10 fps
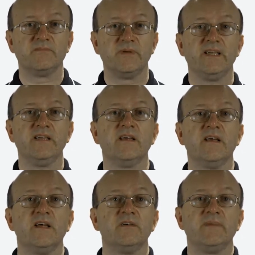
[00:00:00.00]
B
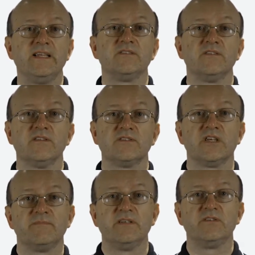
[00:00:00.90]
means that the
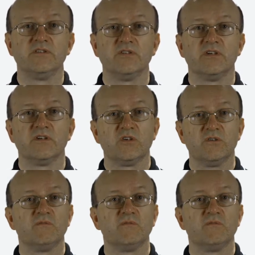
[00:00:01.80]
sum integer,